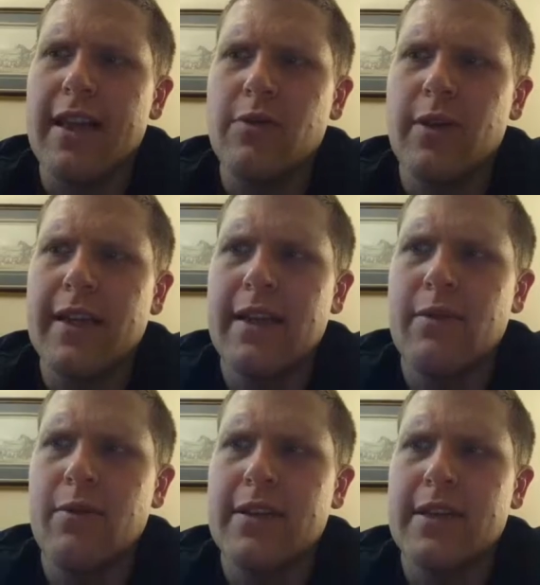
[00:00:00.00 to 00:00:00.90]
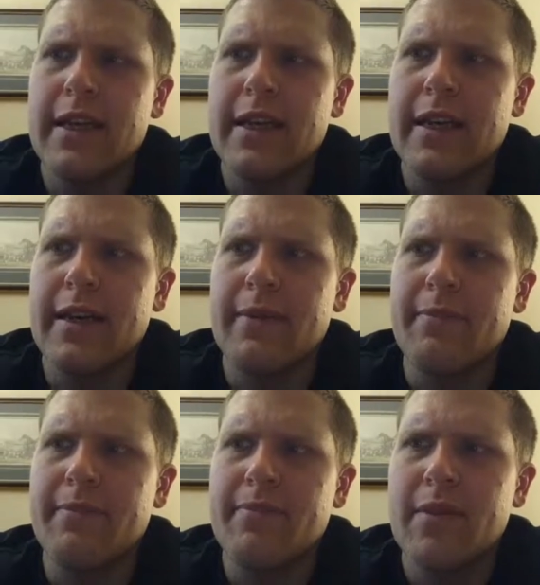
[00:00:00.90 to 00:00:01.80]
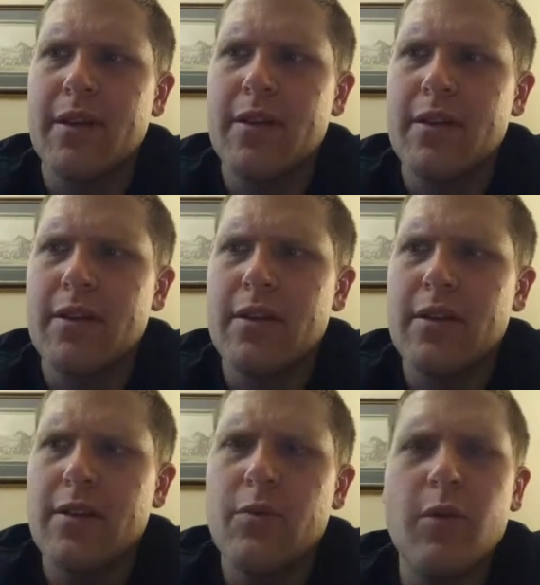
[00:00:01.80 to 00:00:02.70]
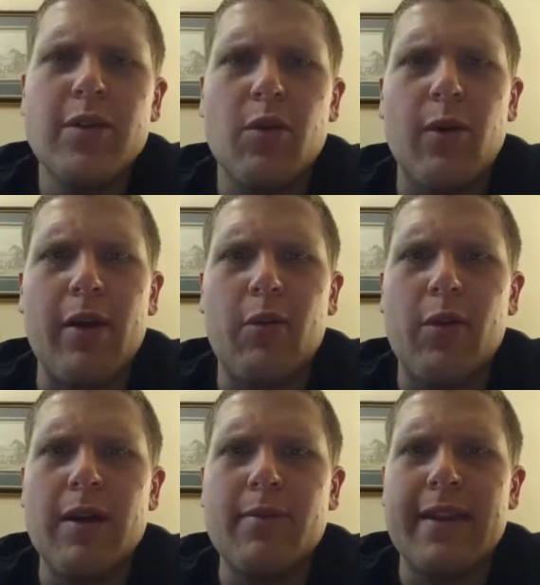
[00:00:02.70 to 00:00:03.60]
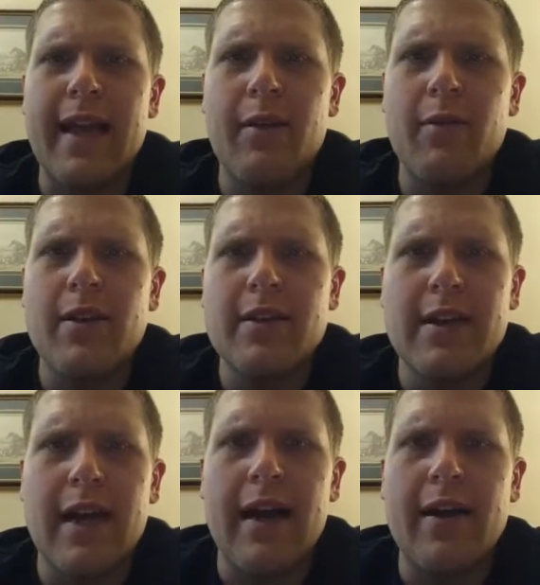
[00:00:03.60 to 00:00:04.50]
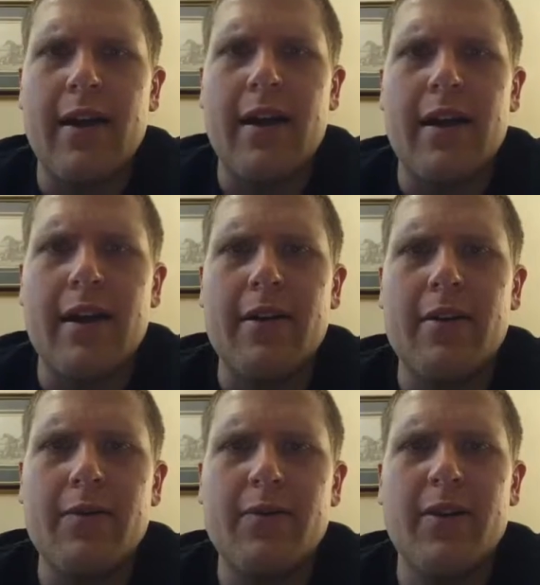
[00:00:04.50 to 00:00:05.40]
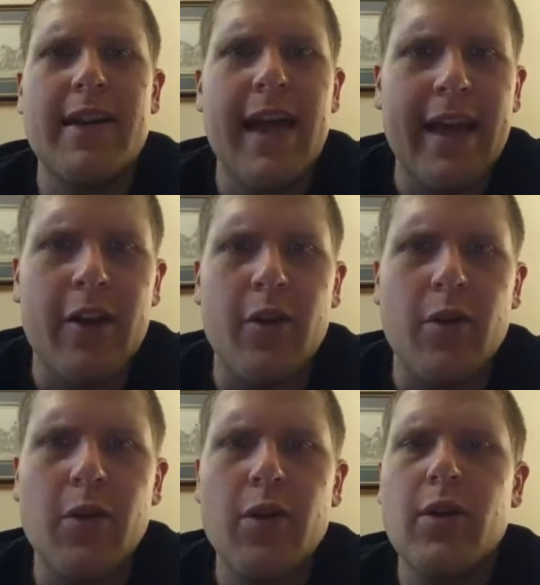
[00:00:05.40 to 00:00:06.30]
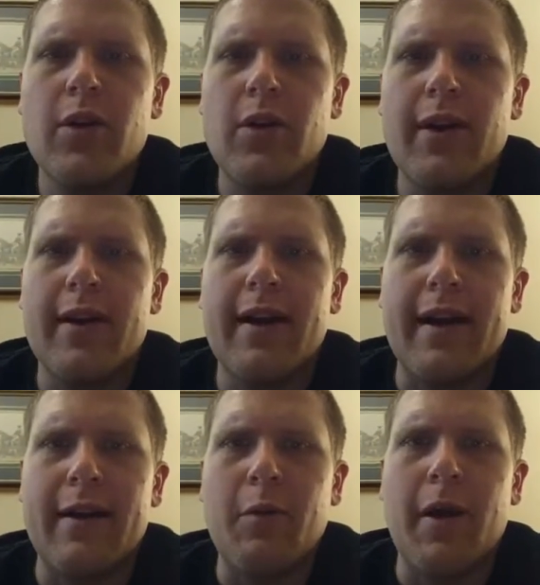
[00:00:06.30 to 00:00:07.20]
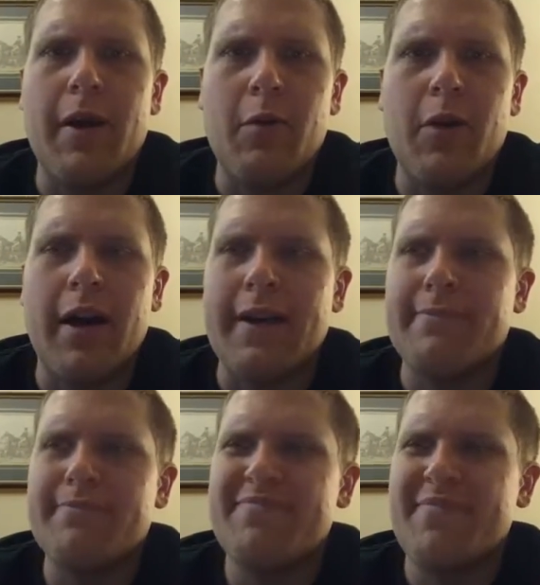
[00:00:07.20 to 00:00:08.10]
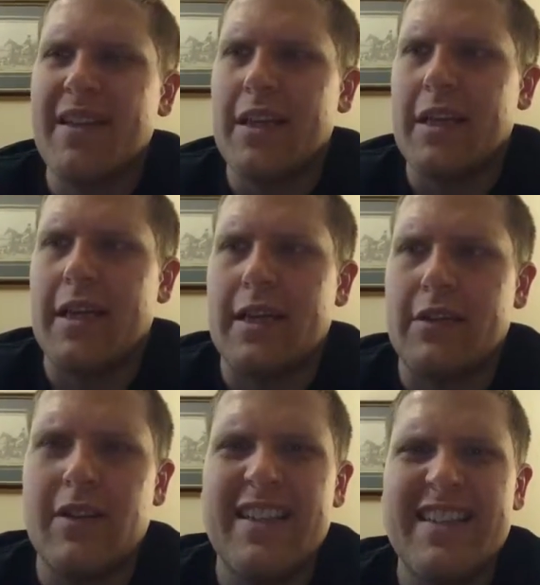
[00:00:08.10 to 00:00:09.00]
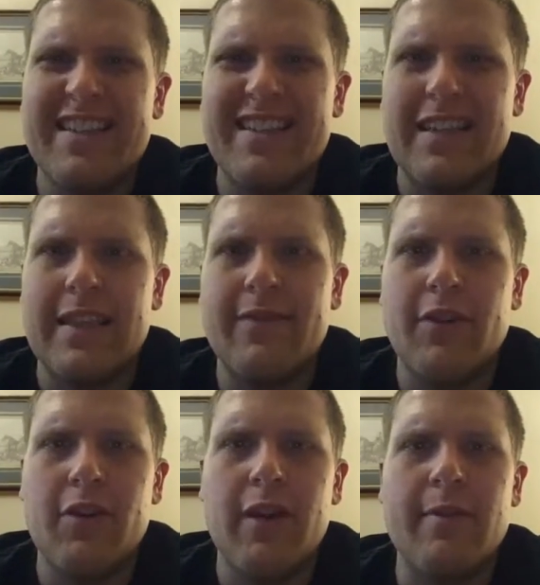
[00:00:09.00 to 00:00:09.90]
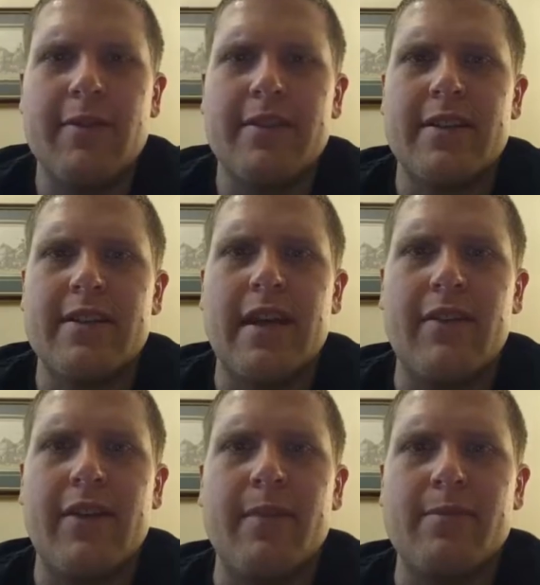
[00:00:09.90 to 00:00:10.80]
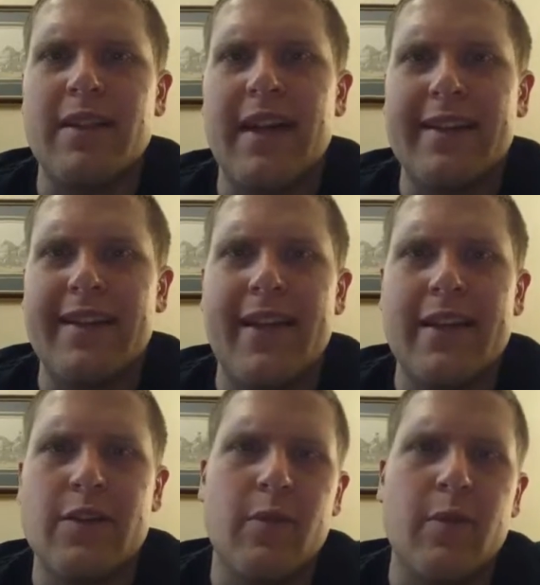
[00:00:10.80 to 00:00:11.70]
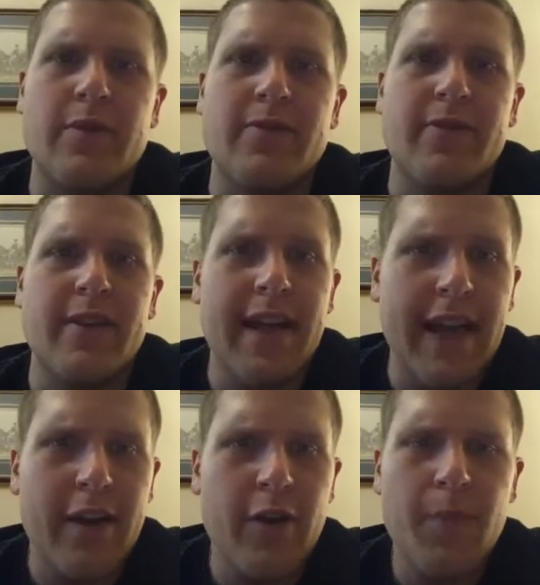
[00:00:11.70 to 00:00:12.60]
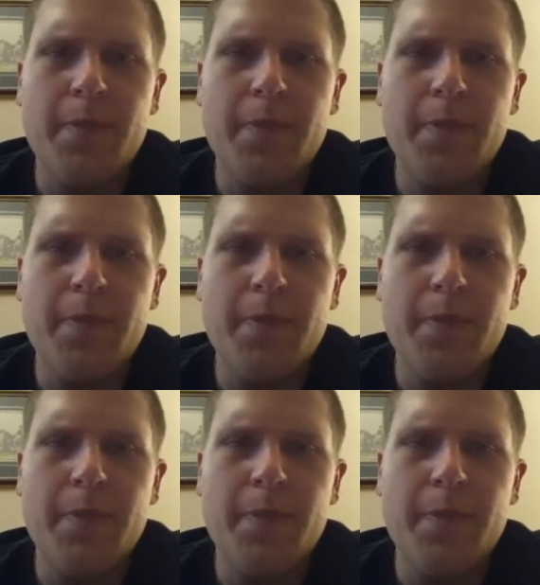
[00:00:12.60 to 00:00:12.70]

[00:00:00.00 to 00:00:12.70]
one I did was a white one, but that was Heredros white wine. So this is a different grape. This is a Sauvignon Blanc. The last one was Heredros,